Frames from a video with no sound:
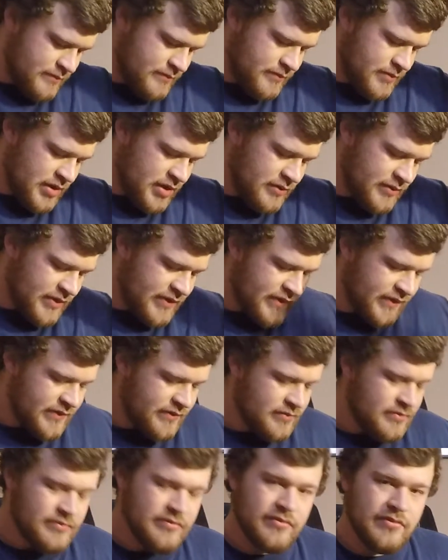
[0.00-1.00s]
But it was
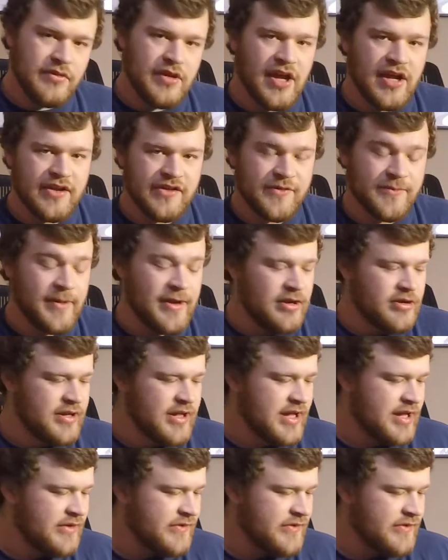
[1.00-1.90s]
not expired yet.